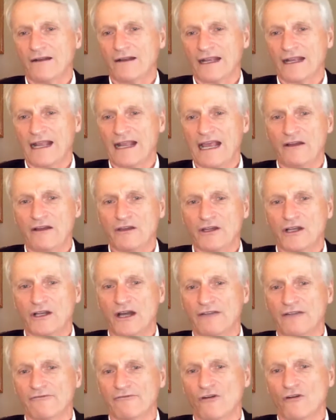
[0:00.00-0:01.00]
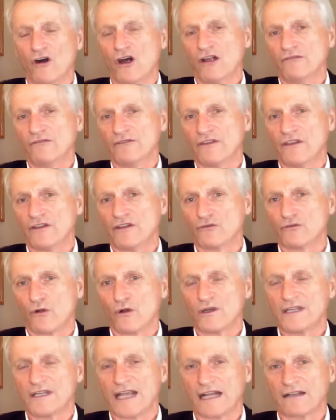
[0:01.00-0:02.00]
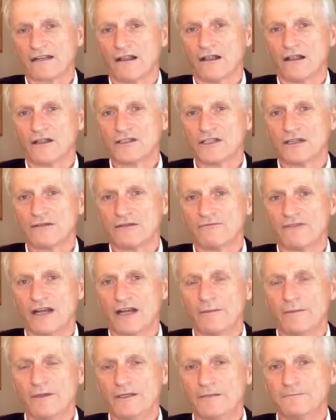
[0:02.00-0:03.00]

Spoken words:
and how you got involved in the drone technology environment?